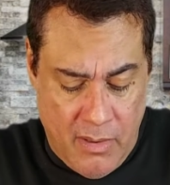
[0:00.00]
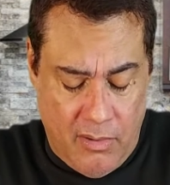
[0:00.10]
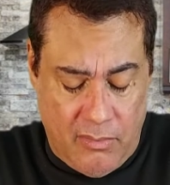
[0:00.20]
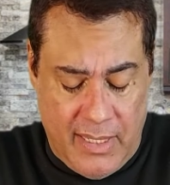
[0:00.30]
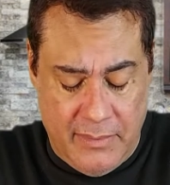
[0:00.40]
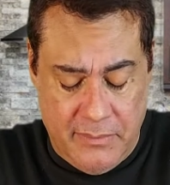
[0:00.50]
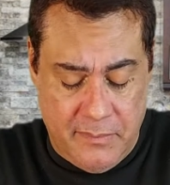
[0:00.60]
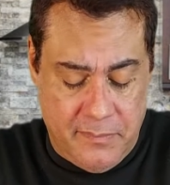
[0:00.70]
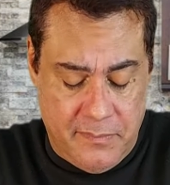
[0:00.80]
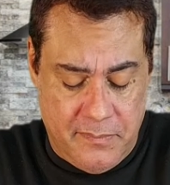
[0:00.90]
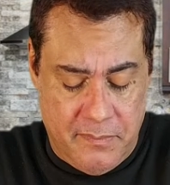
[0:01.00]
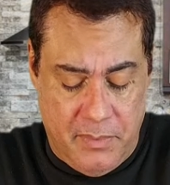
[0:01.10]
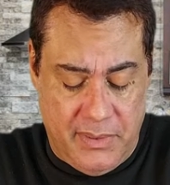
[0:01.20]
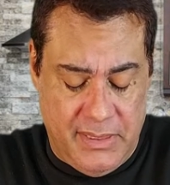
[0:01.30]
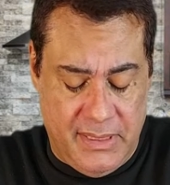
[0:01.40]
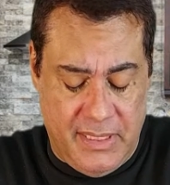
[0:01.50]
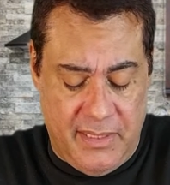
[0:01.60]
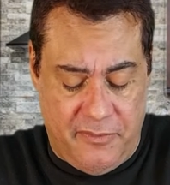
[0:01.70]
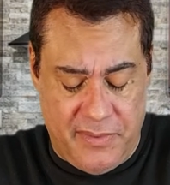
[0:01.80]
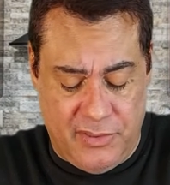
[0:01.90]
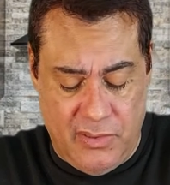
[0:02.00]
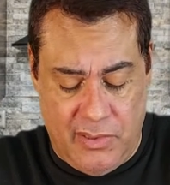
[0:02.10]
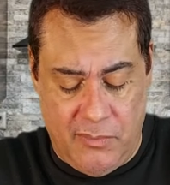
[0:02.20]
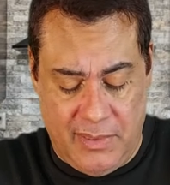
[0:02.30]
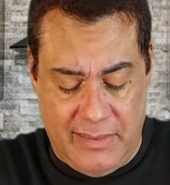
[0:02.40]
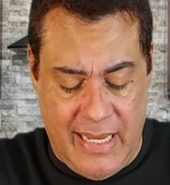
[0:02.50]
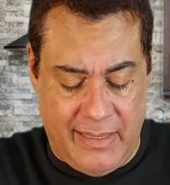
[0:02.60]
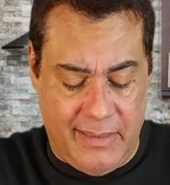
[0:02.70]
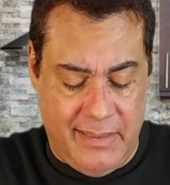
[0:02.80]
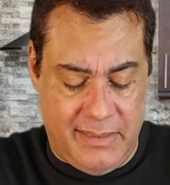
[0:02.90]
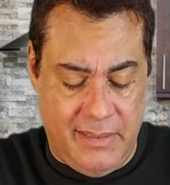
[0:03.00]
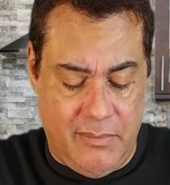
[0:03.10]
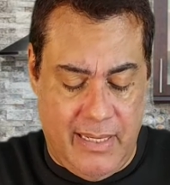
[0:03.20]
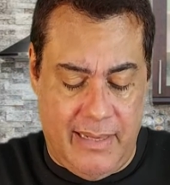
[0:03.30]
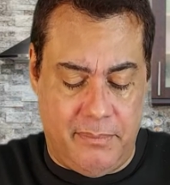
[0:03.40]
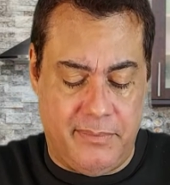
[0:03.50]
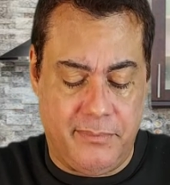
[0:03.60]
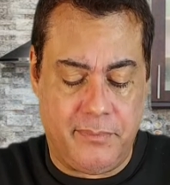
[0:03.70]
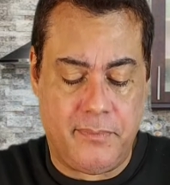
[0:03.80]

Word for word: All right, but this is a different story with Taki. Let's see what happened.